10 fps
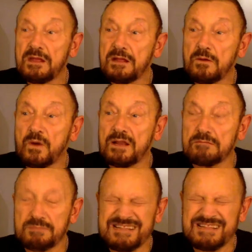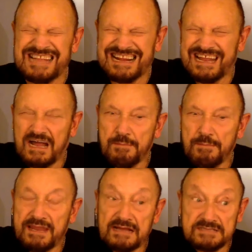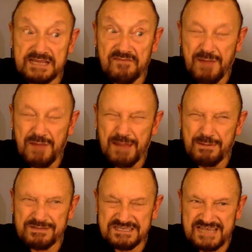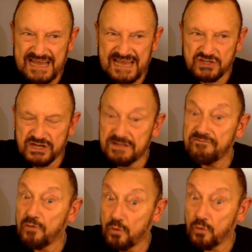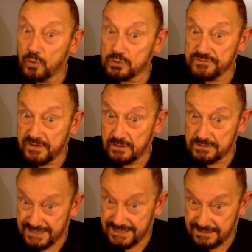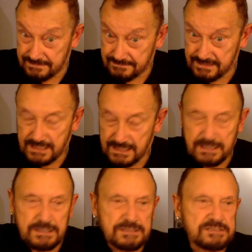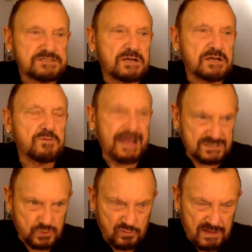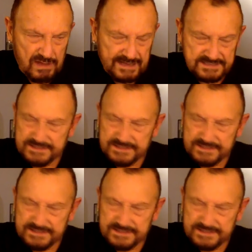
Well, luckily I'm allowed to leave mine because it's actually in the forecourt of the hotel. So that's all right.